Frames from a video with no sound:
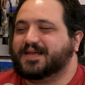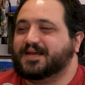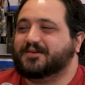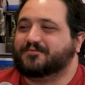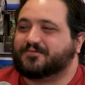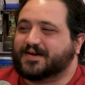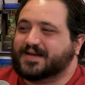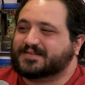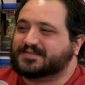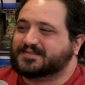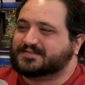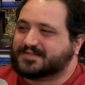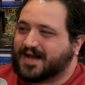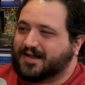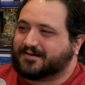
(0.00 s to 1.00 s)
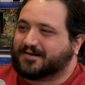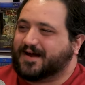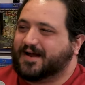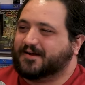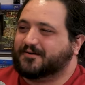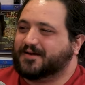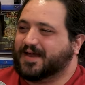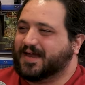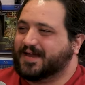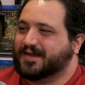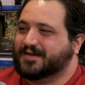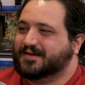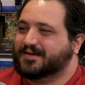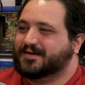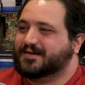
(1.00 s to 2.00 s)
like Francis Dolarhyde. Okay,